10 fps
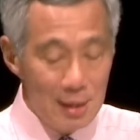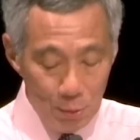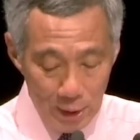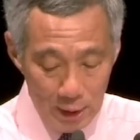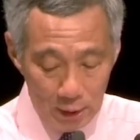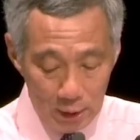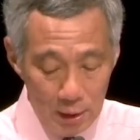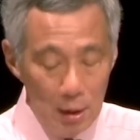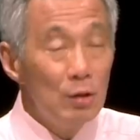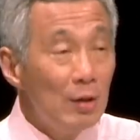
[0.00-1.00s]
the
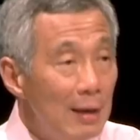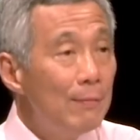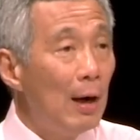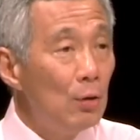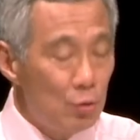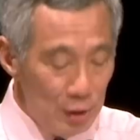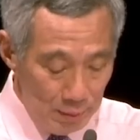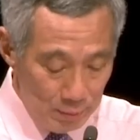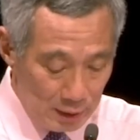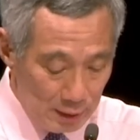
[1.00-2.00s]
world, to live our
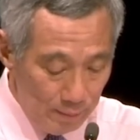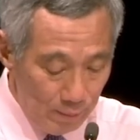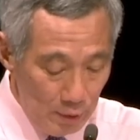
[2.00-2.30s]
dreams,